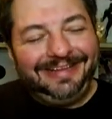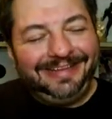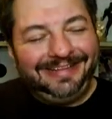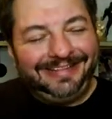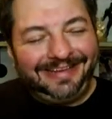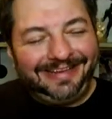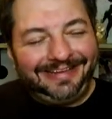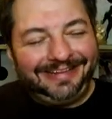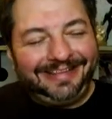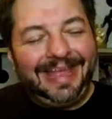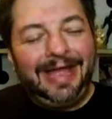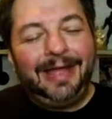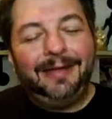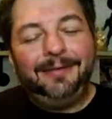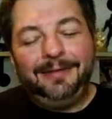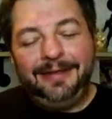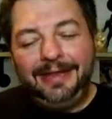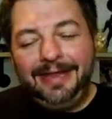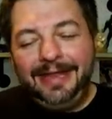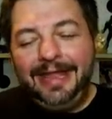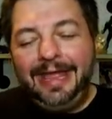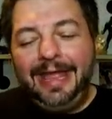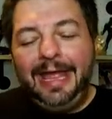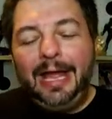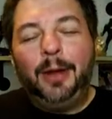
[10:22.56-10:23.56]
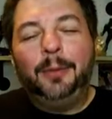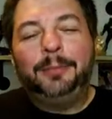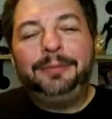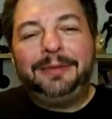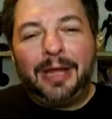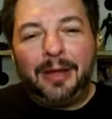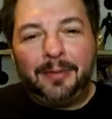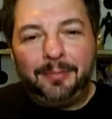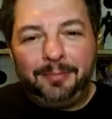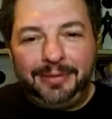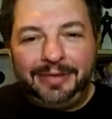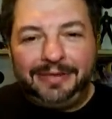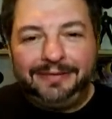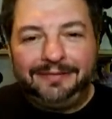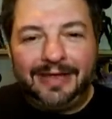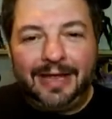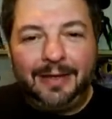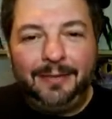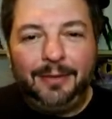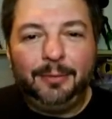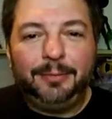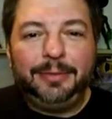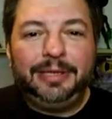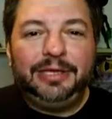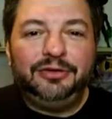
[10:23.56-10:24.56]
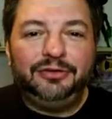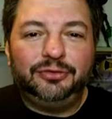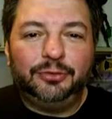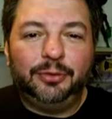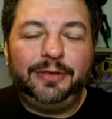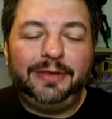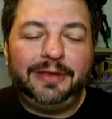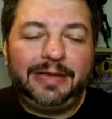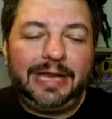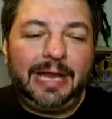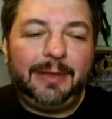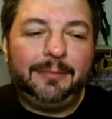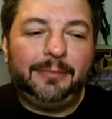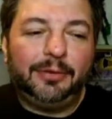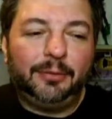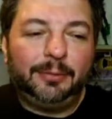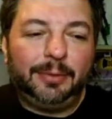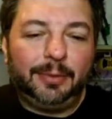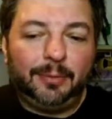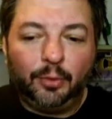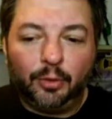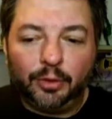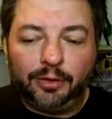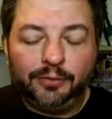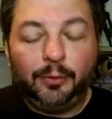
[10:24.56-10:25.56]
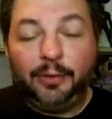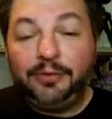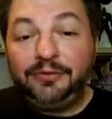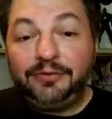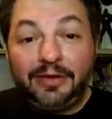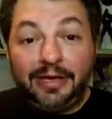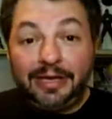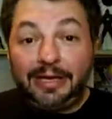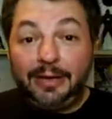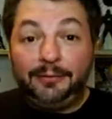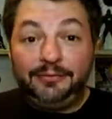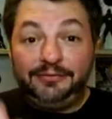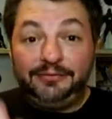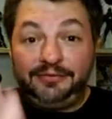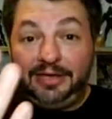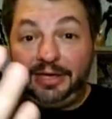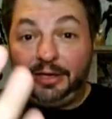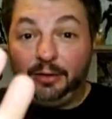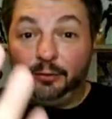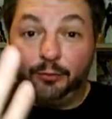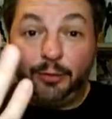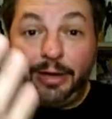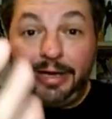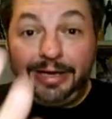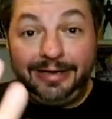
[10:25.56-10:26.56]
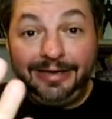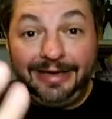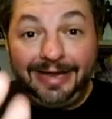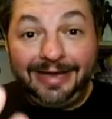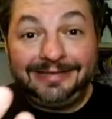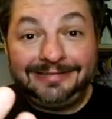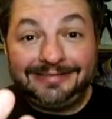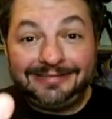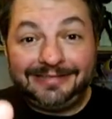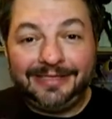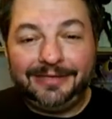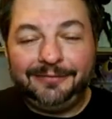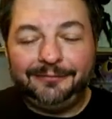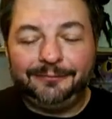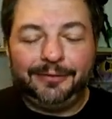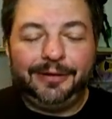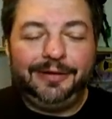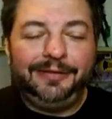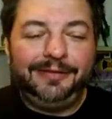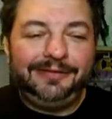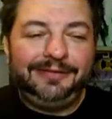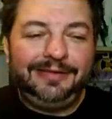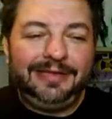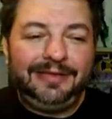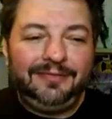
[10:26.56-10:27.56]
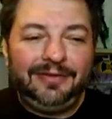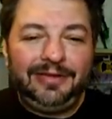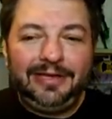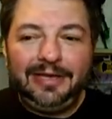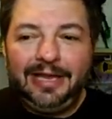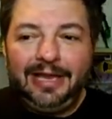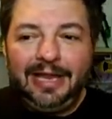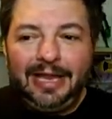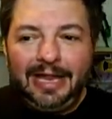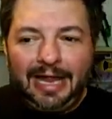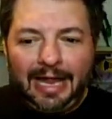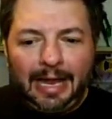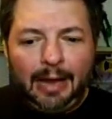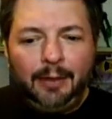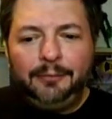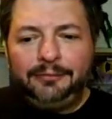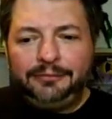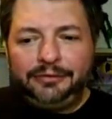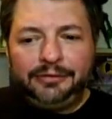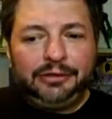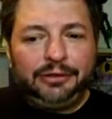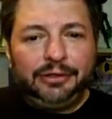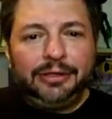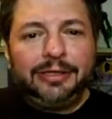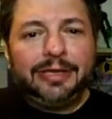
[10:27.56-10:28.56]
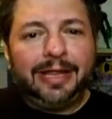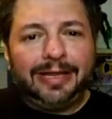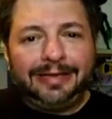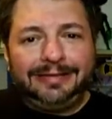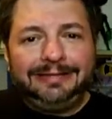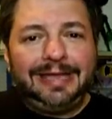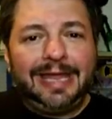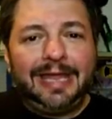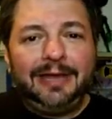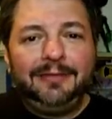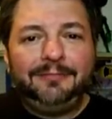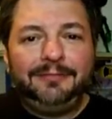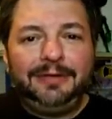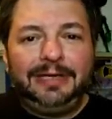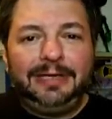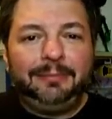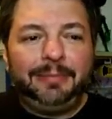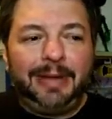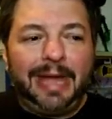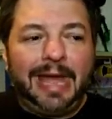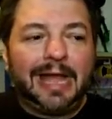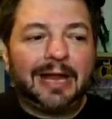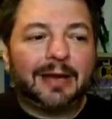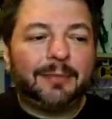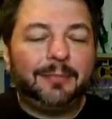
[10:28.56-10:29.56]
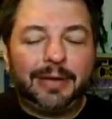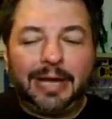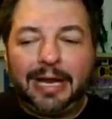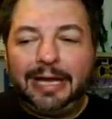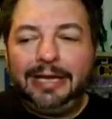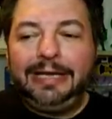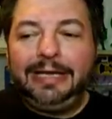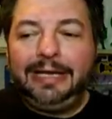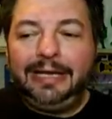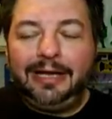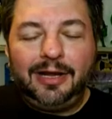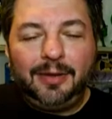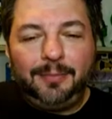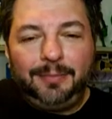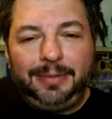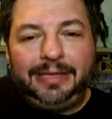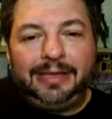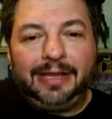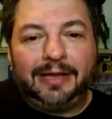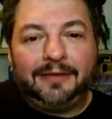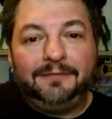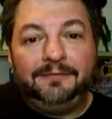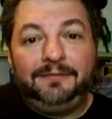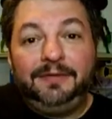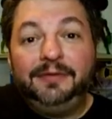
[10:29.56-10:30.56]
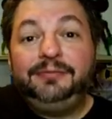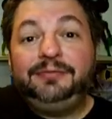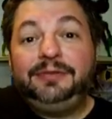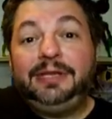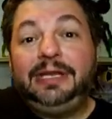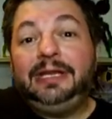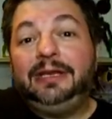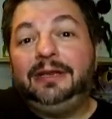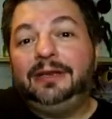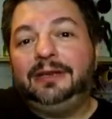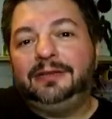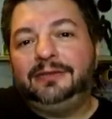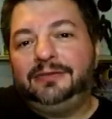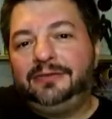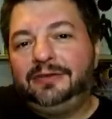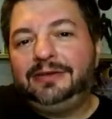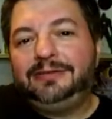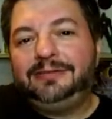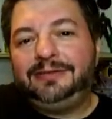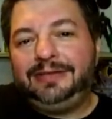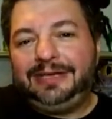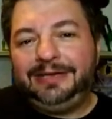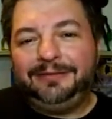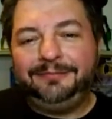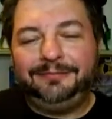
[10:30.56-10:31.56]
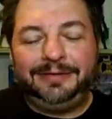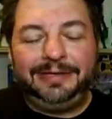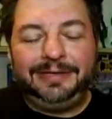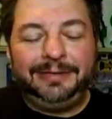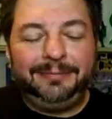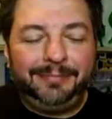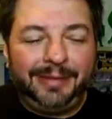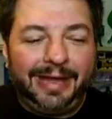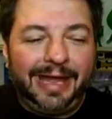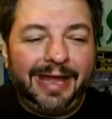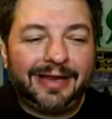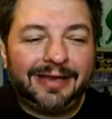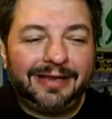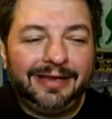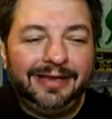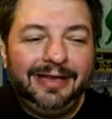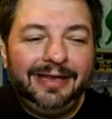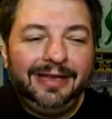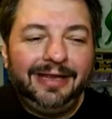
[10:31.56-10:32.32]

like that helped out big time, helped me enjoy the game a little bit more. It wasn't like I was sitting right next to, in front of the TV. I was a good like 10 feet back, but I needed to be like 15 to 16 feet back.